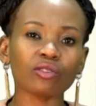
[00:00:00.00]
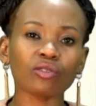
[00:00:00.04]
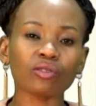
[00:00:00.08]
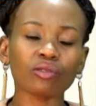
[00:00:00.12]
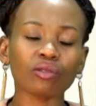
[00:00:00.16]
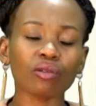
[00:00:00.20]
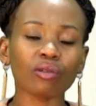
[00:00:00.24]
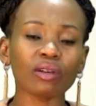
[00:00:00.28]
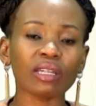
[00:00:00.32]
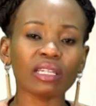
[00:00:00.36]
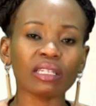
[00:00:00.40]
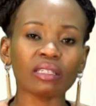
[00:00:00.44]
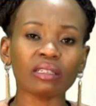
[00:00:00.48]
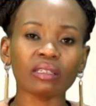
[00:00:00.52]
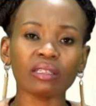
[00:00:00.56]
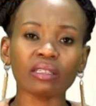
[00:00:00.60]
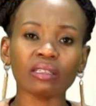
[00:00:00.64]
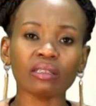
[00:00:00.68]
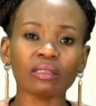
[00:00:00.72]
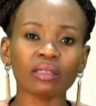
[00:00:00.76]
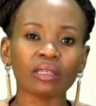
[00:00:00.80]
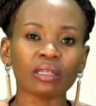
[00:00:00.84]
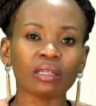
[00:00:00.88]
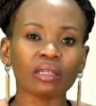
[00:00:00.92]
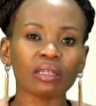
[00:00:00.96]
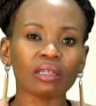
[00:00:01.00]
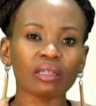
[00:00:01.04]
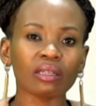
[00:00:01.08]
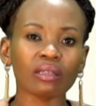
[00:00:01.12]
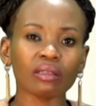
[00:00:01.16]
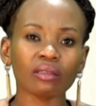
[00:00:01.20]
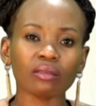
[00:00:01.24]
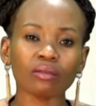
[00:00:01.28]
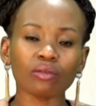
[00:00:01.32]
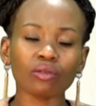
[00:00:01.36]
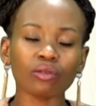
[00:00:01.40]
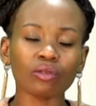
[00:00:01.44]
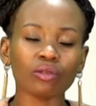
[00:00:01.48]
you
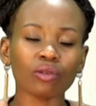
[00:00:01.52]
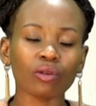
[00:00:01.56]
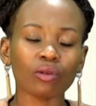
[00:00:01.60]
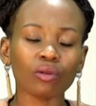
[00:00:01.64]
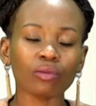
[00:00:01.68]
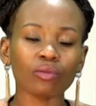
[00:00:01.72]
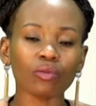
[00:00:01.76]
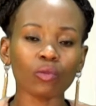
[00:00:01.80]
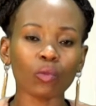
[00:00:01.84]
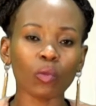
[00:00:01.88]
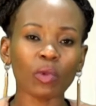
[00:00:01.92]
know,